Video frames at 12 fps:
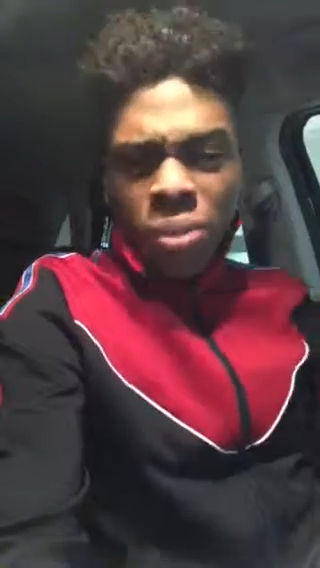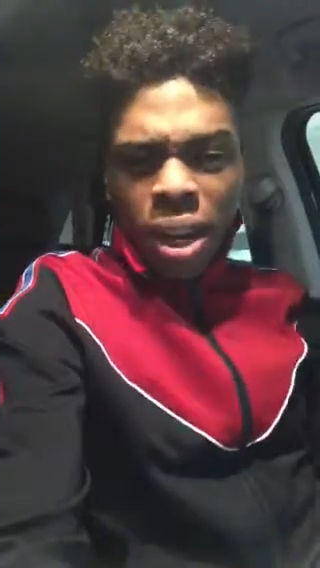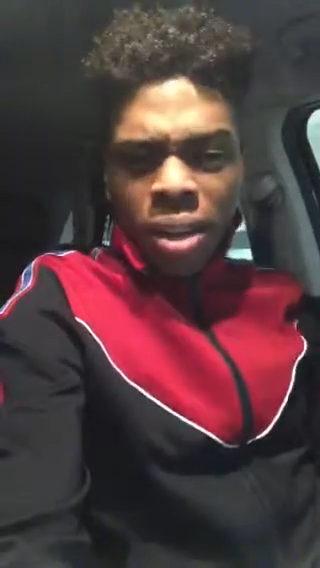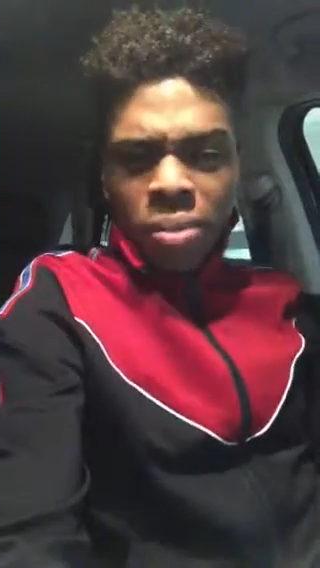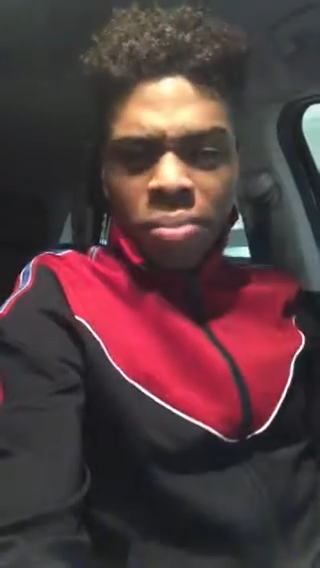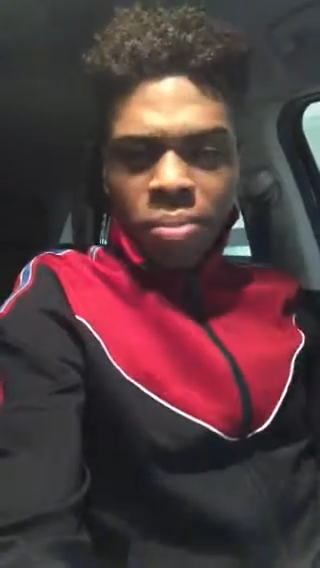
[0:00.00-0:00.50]

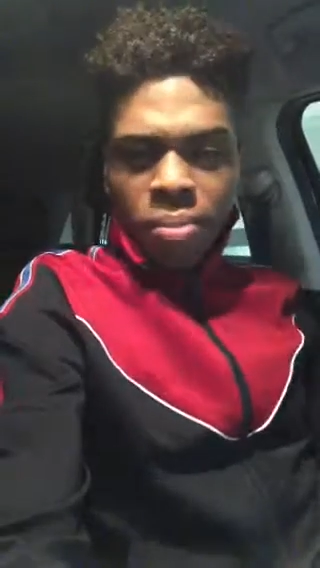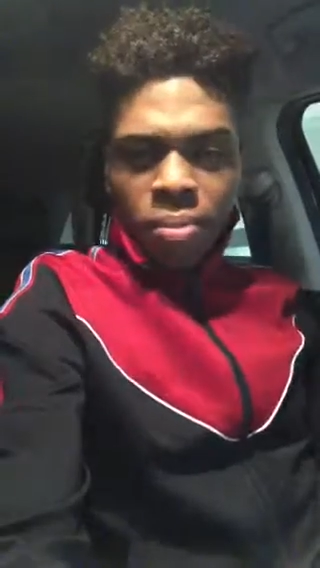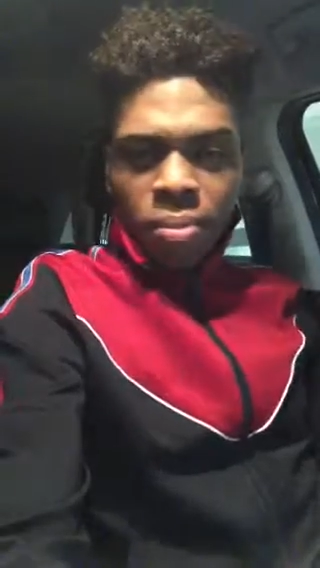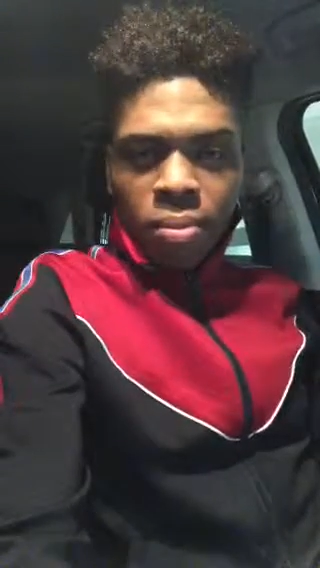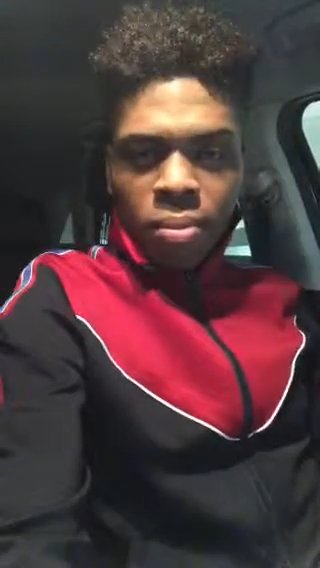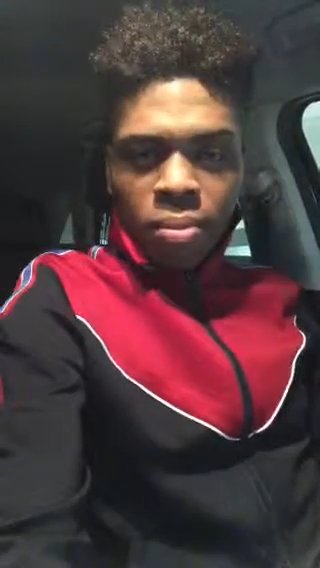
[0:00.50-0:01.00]

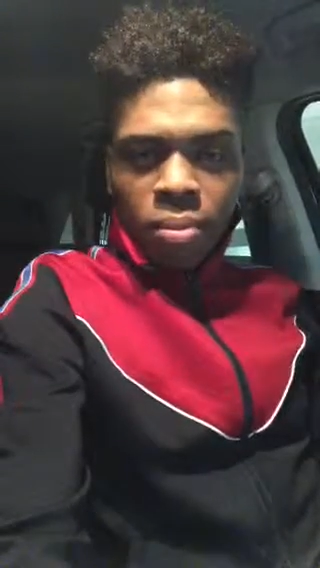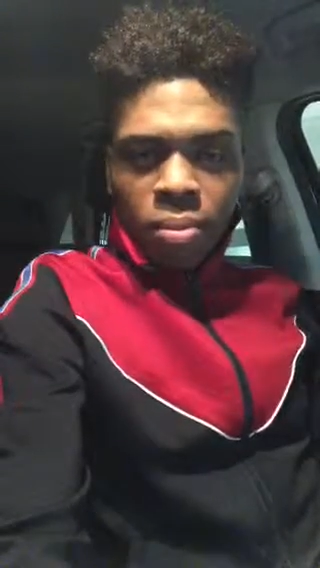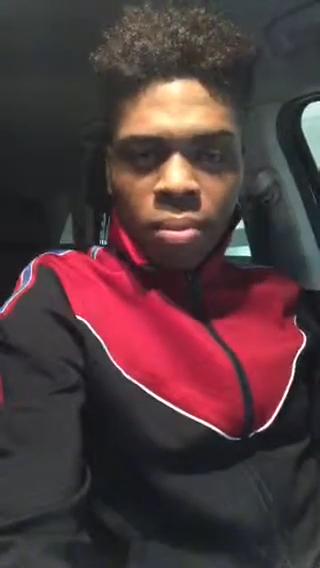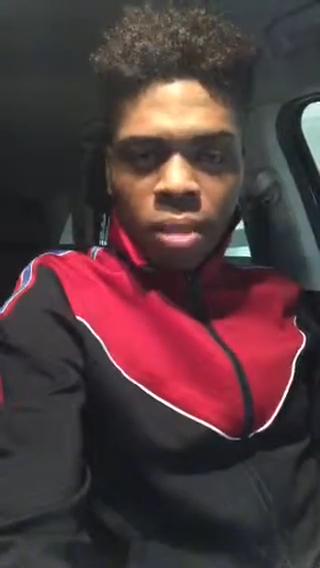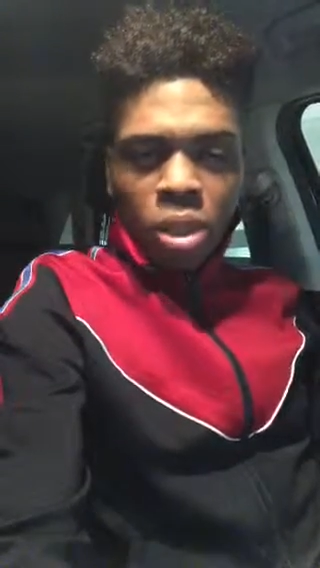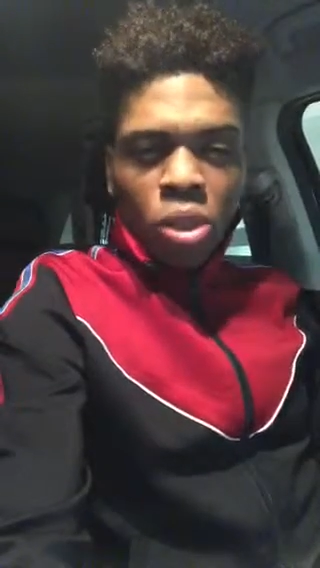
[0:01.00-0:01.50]

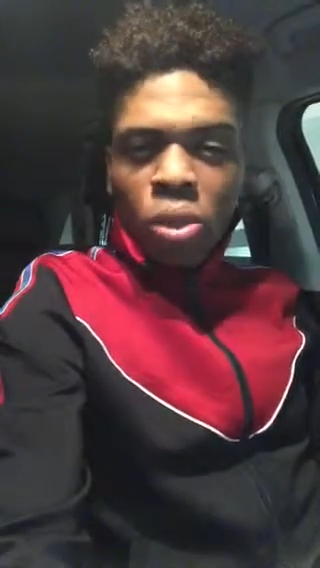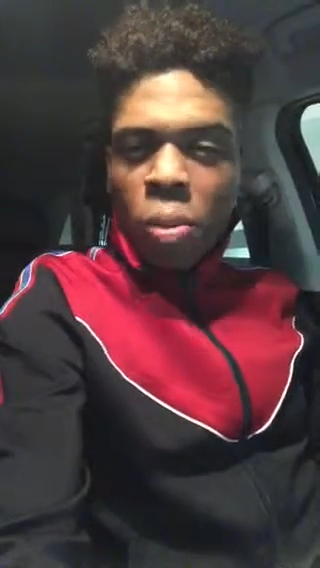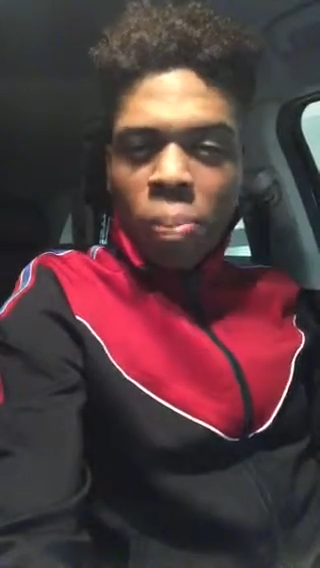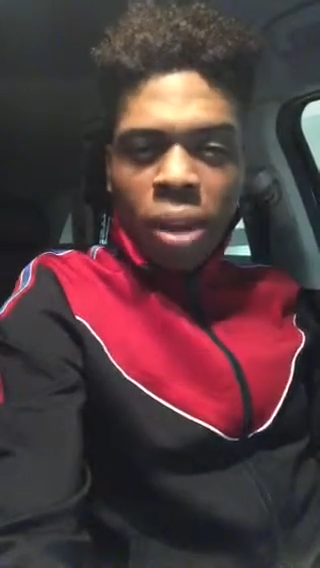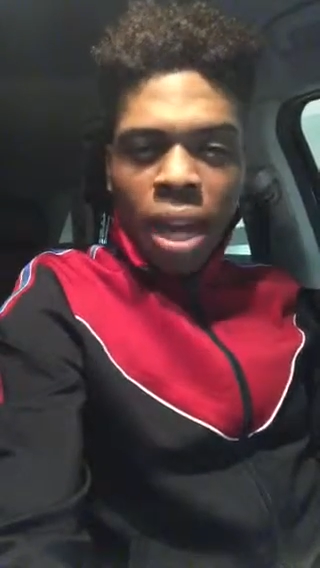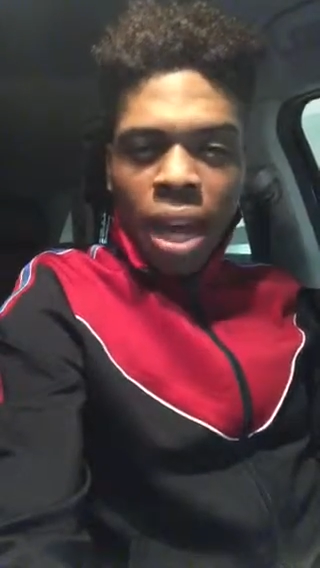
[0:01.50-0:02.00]
realm.
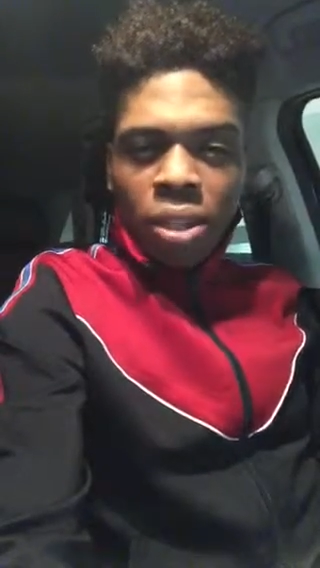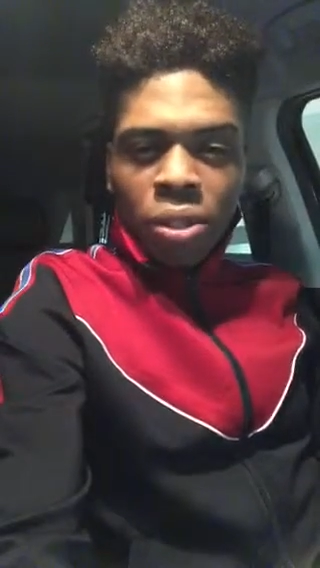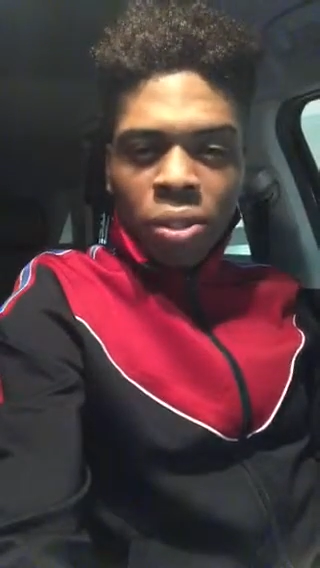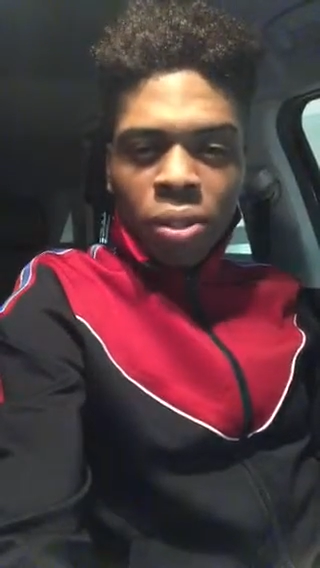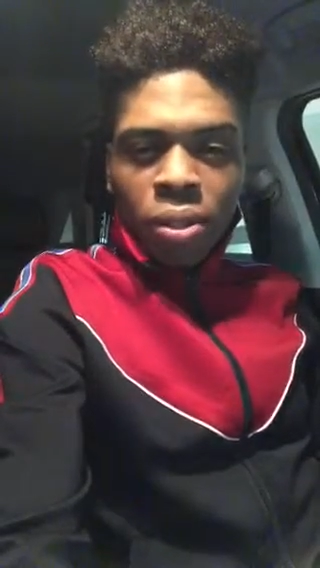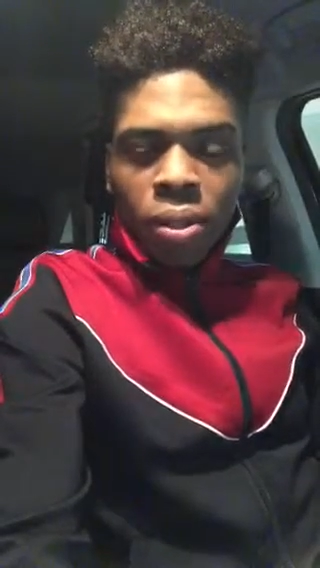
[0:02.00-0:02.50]

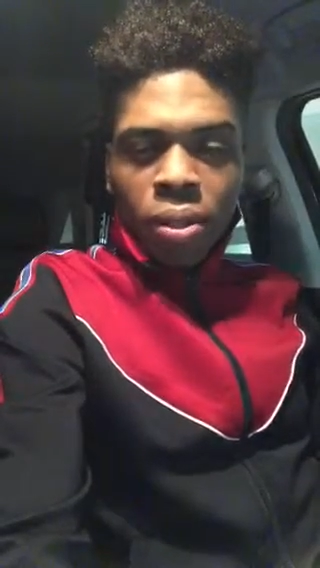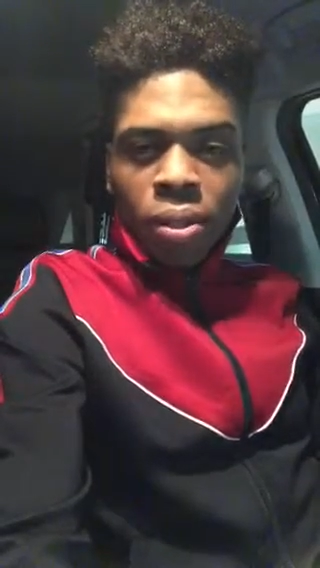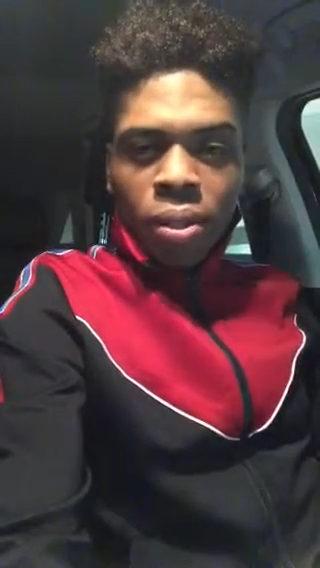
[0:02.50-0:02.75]
Supernatural.